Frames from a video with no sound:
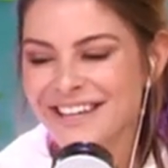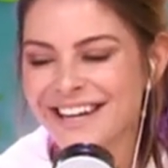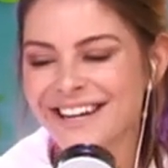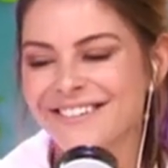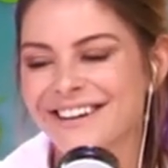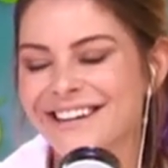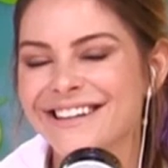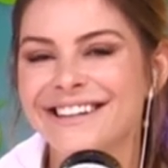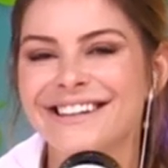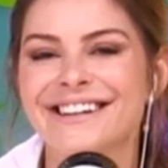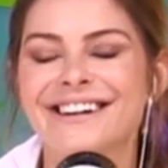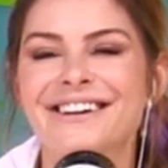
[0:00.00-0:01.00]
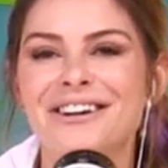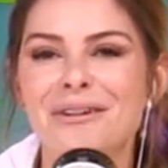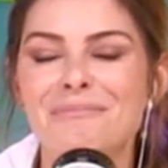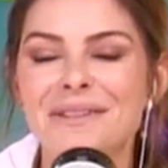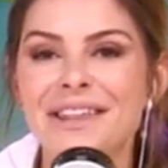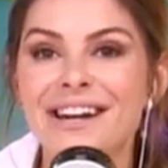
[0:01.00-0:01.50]
Anyway,
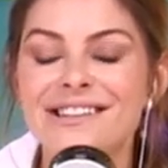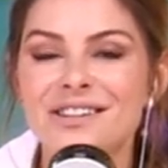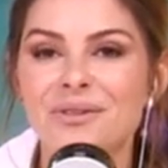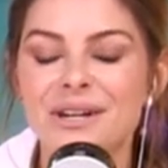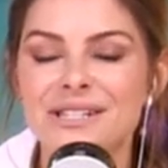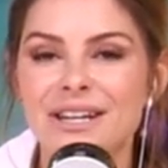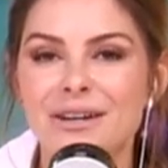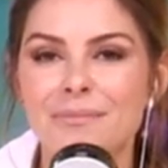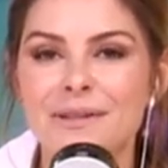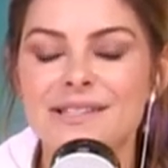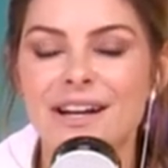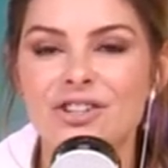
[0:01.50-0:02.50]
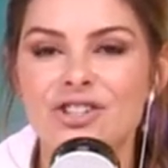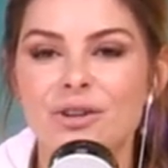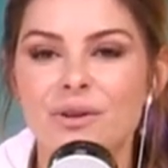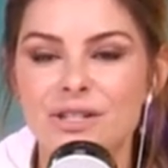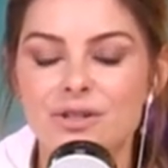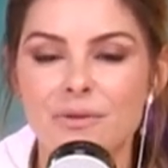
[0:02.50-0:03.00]
um, but that is a great tip. It's actually
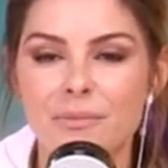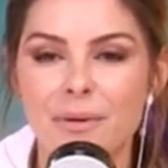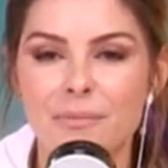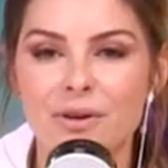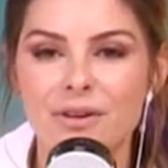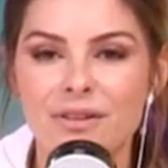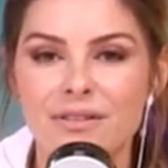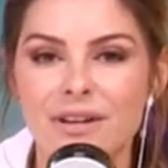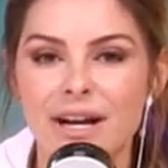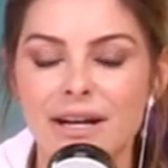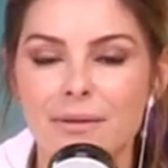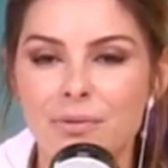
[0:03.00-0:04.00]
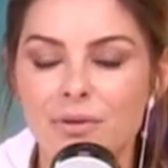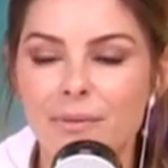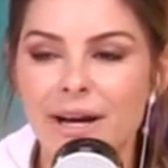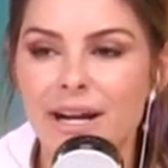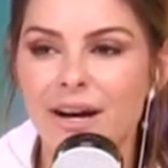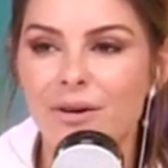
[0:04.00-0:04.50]
great to remember. I got to pull
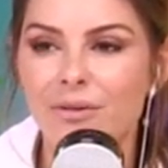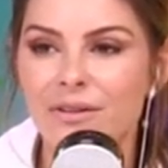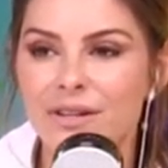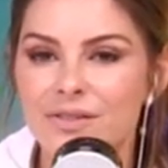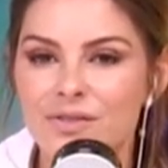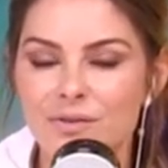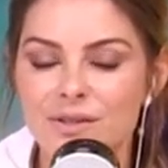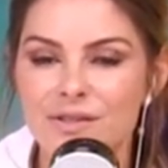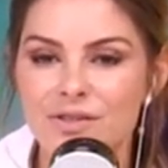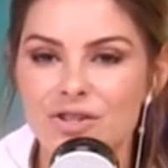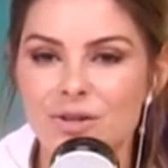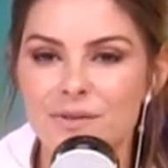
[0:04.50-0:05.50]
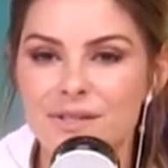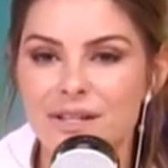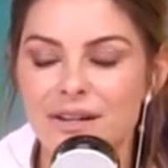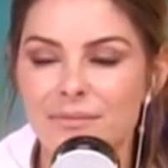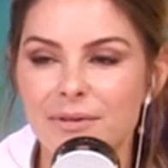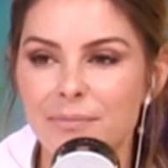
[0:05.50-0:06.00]
mine out as soon as the show is
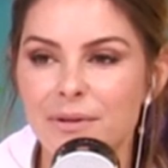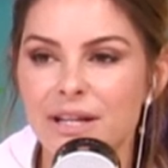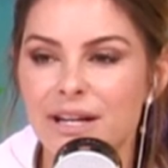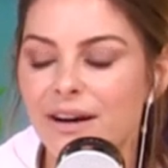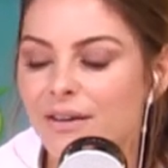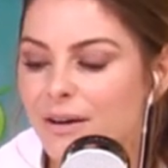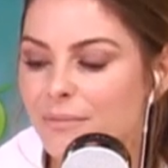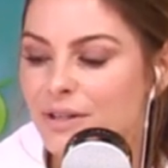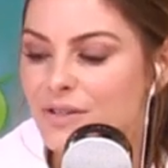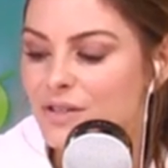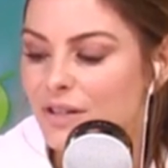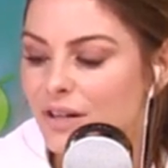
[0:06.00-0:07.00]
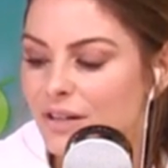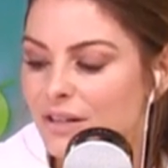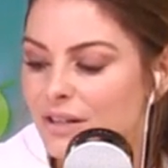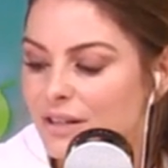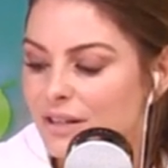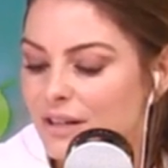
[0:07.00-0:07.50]
done. I'm going to pull it out and I'm going to start
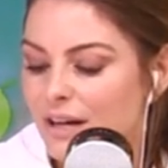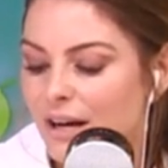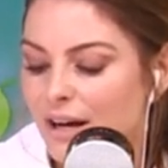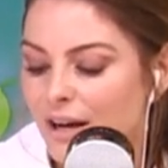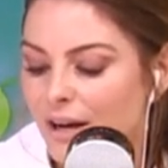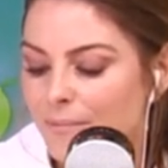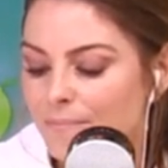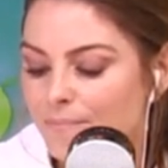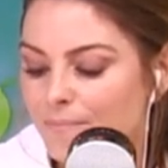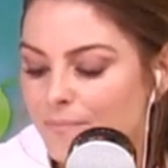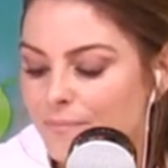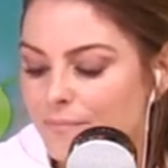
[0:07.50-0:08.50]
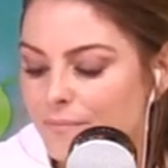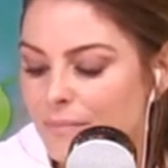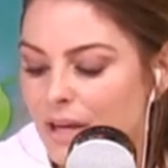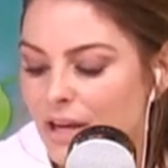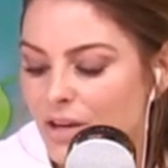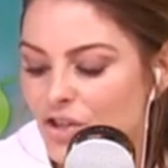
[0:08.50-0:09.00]
um,
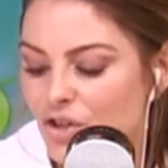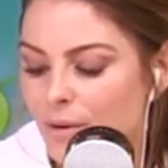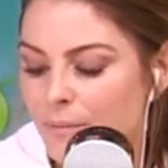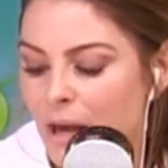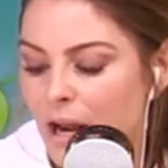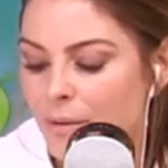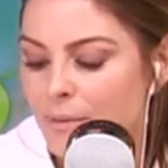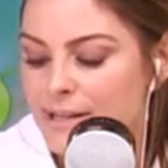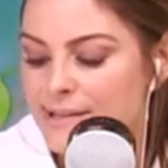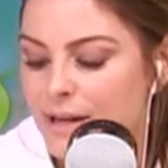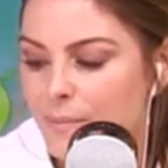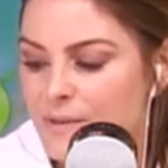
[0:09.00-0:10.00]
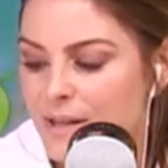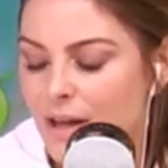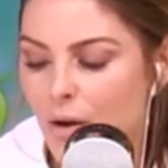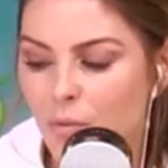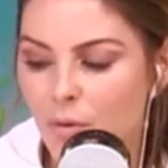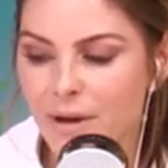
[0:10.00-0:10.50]
making sure I'm getting my steps. And
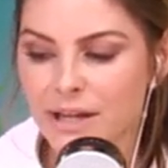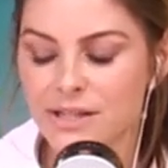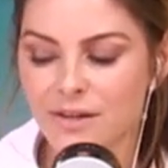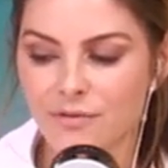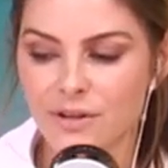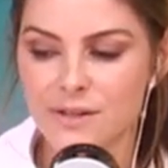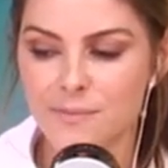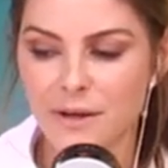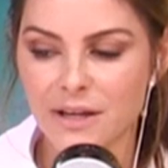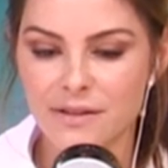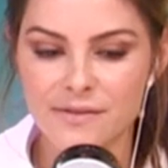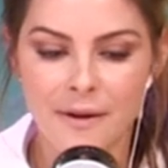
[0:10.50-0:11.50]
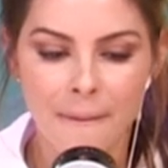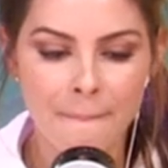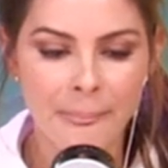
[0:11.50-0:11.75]
that will make a difference because